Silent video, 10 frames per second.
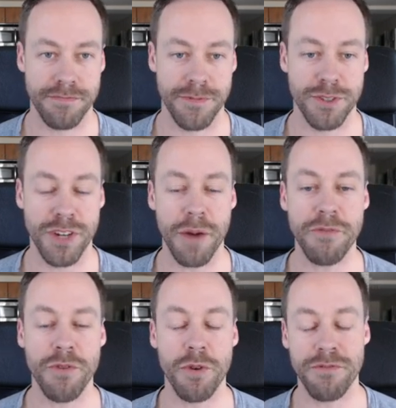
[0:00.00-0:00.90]
So now
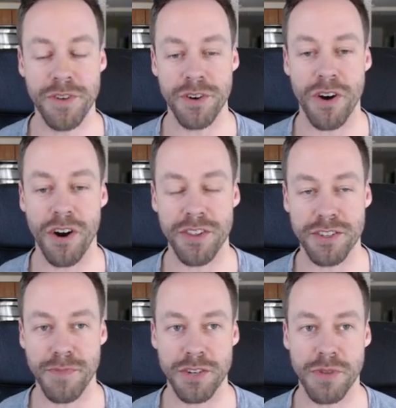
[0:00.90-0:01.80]
before we fill all
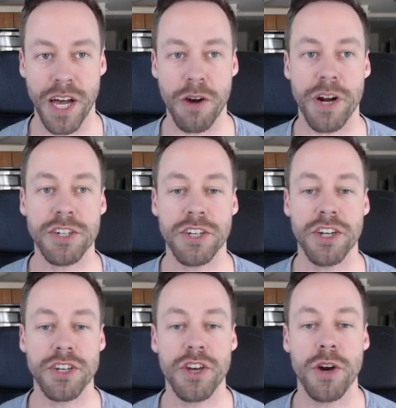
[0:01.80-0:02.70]
this module out, we're actually
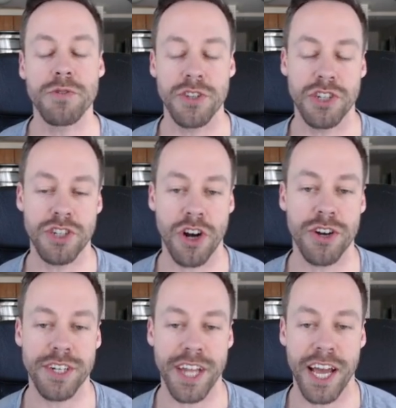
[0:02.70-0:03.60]
gonna go to
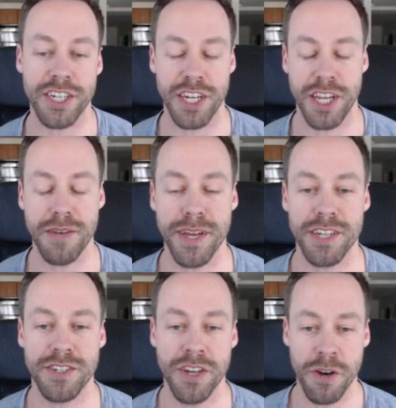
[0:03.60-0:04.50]

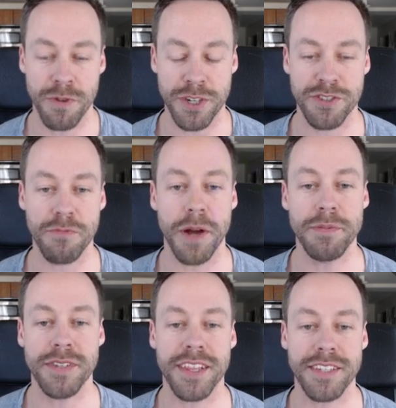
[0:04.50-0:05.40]
chart-image, which is the
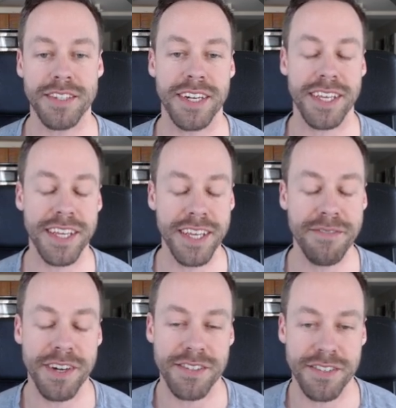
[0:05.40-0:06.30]
website that's gonna
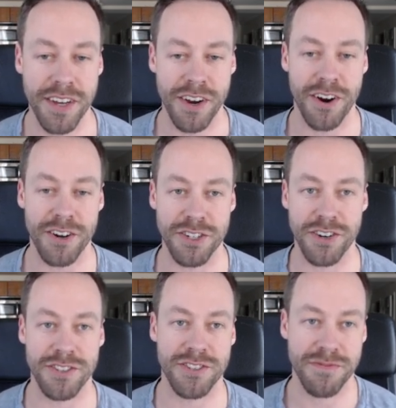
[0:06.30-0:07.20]
give us our
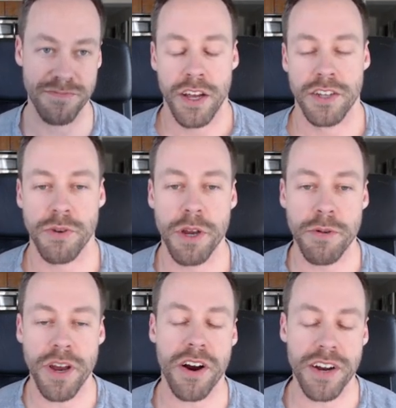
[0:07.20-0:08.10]
charts. So here
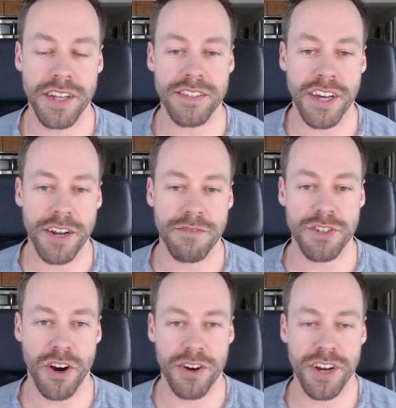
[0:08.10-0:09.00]
we are inside of
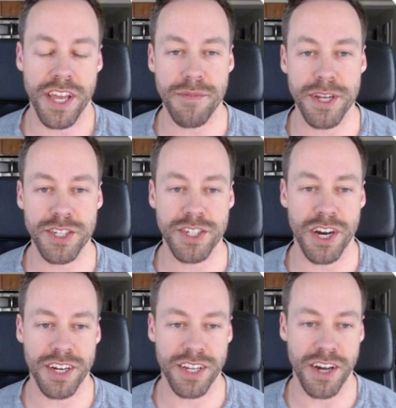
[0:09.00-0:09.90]

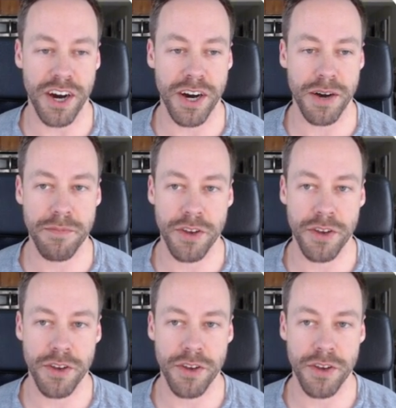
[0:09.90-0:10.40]
chartimage.com.